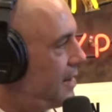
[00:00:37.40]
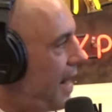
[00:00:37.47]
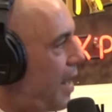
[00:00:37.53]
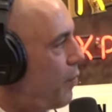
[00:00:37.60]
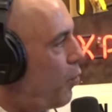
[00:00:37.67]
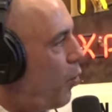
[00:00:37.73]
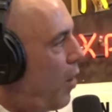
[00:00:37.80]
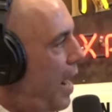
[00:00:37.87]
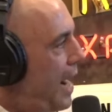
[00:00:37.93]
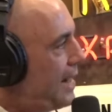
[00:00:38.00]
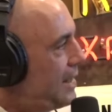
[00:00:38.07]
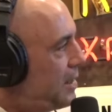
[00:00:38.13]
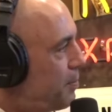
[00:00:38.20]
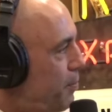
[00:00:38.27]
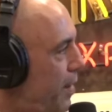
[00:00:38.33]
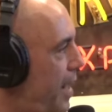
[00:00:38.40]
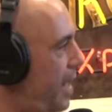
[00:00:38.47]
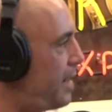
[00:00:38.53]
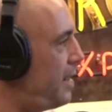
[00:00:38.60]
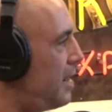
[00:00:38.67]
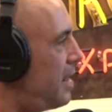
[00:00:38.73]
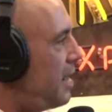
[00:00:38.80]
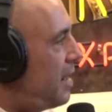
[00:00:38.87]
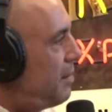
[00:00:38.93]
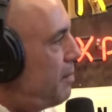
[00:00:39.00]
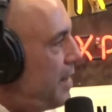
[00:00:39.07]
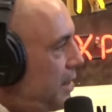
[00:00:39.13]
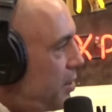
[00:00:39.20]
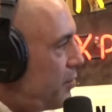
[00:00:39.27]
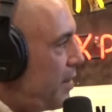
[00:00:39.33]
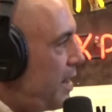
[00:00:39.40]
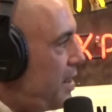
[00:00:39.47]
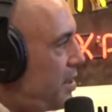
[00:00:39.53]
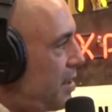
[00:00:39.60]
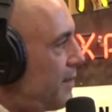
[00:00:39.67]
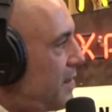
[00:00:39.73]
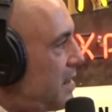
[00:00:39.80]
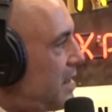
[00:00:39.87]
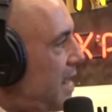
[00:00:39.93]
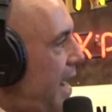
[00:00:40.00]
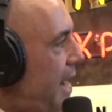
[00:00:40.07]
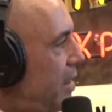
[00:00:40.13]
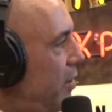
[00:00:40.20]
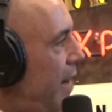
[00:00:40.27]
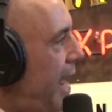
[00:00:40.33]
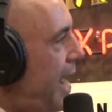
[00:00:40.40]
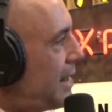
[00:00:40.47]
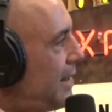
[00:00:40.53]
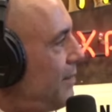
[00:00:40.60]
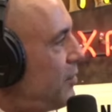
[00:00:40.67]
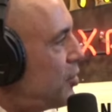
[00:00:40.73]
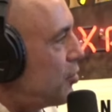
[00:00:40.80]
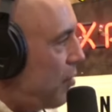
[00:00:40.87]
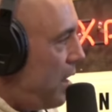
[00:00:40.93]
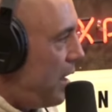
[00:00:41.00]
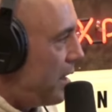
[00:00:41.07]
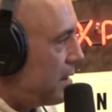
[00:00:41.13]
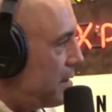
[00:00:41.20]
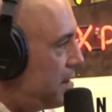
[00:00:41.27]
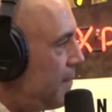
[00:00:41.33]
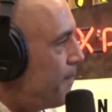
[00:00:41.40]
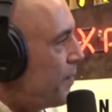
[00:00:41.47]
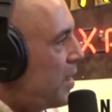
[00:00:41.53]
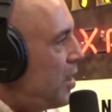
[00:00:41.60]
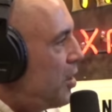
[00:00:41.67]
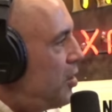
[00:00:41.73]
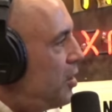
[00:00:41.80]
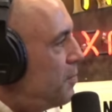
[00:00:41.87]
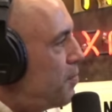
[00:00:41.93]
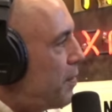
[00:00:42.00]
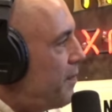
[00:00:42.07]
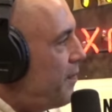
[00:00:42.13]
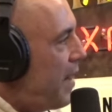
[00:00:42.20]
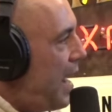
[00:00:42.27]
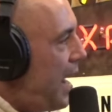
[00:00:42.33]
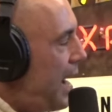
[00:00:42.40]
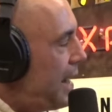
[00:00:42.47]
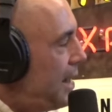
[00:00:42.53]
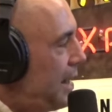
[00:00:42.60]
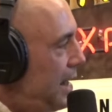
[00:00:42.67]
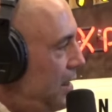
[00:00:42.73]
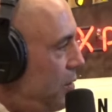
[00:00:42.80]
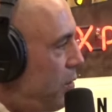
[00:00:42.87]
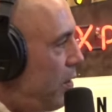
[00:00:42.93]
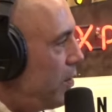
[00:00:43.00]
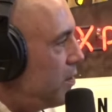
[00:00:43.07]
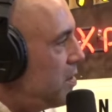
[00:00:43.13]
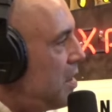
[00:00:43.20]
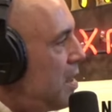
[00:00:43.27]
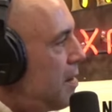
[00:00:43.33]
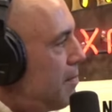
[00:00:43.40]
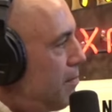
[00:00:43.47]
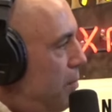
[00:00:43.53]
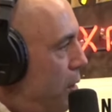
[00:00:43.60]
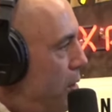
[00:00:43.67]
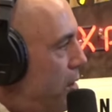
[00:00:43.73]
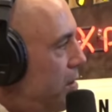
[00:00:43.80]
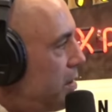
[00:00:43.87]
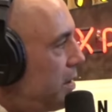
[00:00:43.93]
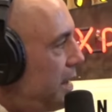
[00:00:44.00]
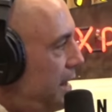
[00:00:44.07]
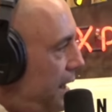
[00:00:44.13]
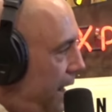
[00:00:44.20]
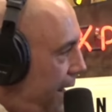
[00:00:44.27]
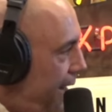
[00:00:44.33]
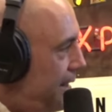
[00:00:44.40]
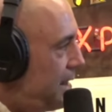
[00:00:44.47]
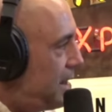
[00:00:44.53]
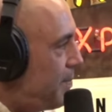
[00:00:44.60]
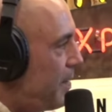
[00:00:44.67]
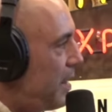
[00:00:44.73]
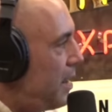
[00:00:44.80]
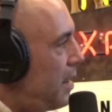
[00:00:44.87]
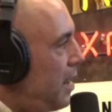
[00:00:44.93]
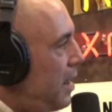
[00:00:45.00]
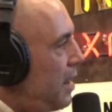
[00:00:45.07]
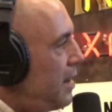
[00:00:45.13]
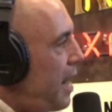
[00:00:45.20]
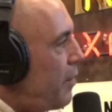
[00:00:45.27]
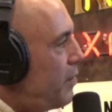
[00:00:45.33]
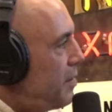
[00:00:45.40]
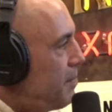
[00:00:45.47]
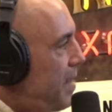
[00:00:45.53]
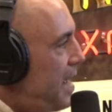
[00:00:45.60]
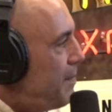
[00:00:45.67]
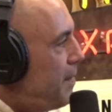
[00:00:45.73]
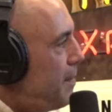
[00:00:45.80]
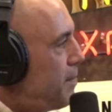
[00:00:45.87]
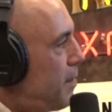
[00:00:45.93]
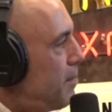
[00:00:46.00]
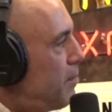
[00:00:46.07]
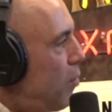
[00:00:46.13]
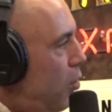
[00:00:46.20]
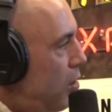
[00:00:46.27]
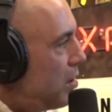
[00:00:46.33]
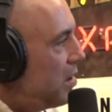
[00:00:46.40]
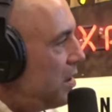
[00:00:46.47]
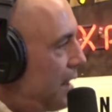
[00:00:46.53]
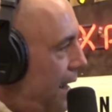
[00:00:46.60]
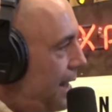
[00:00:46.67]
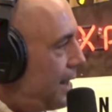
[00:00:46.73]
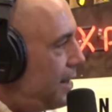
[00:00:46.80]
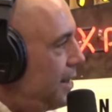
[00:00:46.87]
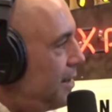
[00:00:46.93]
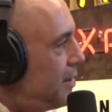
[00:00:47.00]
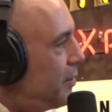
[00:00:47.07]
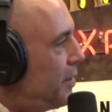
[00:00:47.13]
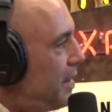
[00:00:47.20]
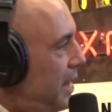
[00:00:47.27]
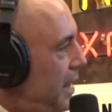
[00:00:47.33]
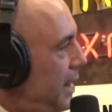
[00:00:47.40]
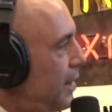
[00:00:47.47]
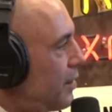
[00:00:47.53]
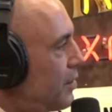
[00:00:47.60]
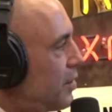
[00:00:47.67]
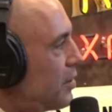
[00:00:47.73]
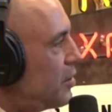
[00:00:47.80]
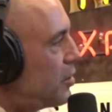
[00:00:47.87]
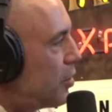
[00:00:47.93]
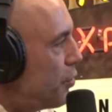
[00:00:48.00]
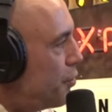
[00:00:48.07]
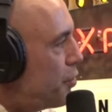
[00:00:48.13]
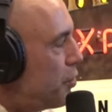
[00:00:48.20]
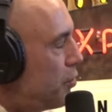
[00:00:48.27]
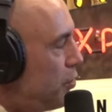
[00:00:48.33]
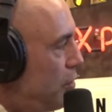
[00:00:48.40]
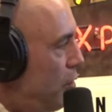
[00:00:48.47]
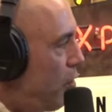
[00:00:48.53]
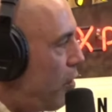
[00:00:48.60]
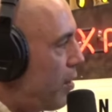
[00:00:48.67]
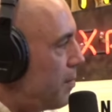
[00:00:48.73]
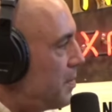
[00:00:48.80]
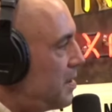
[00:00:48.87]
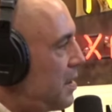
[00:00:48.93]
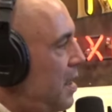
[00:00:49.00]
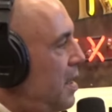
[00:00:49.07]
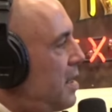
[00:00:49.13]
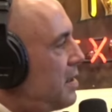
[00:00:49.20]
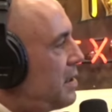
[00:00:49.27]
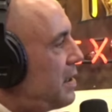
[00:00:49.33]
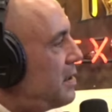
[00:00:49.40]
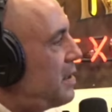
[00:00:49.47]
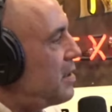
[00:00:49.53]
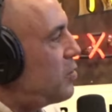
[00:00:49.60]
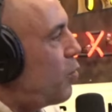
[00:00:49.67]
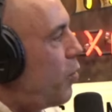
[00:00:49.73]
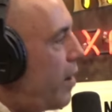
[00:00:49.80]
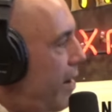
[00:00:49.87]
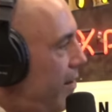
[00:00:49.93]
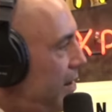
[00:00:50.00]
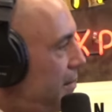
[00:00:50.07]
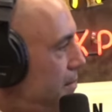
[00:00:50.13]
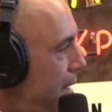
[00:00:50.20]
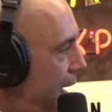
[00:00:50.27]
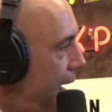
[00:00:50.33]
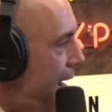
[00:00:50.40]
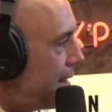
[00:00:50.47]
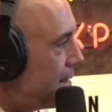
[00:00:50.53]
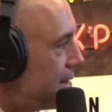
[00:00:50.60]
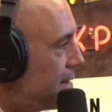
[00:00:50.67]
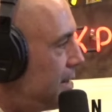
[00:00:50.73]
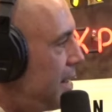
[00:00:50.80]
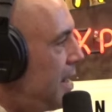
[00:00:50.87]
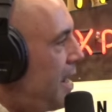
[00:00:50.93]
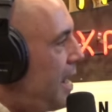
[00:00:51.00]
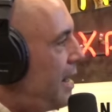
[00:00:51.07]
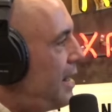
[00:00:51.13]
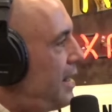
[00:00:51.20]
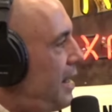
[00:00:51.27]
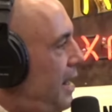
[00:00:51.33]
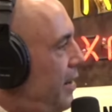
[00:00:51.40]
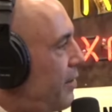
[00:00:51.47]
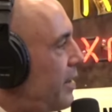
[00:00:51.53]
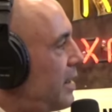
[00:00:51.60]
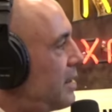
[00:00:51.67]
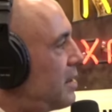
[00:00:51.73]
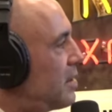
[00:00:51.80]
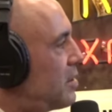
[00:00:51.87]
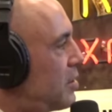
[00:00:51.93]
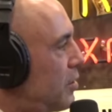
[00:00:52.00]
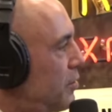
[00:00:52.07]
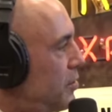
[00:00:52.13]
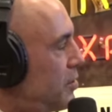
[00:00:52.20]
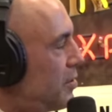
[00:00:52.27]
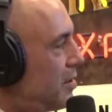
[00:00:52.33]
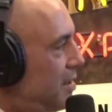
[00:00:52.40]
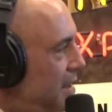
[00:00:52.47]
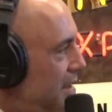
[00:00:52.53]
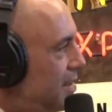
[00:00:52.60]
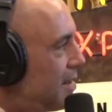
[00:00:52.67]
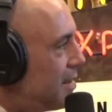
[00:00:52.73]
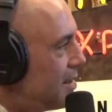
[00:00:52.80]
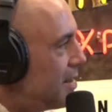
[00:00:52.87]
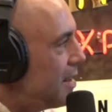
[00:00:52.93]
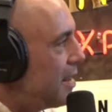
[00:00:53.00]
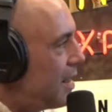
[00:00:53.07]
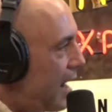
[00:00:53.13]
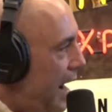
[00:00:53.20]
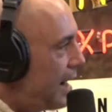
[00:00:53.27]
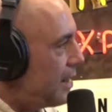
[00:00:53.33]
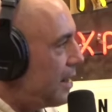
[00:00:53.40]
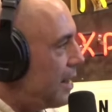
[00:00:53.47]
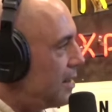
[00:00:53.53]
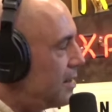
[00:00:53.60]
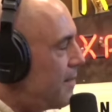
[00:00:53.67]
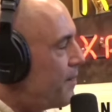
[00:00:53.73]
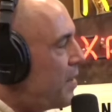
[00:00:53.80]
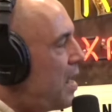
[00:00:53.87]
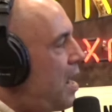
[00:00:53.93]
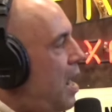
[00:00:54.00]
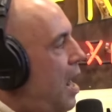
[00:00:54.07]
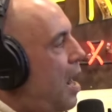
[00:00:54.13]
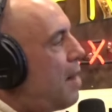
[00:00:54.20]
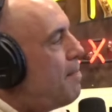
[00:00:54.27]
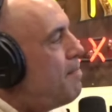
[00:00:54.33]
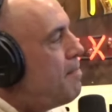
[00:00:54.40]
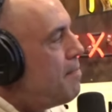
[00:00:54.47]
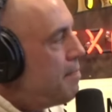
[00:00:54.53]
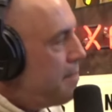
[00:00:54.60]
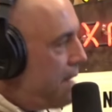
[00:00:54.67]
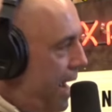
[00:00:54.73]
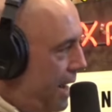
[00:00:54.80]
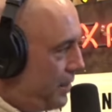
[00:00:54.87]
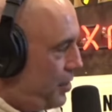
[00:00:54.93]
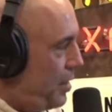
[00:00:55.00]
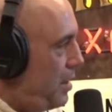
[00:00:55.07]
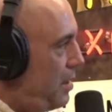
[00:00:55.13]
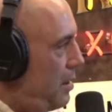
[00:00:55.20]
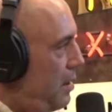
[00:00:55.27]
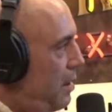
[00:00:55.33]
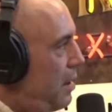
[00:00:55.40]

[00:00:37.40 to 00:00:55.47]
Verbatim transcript: that widespread administration of psychoactive drugs could provide, in quotes, moral enhancement that would make people more likely to adhere to social norms, such as wearing masks and adhering to social distancing guidelines. Imagine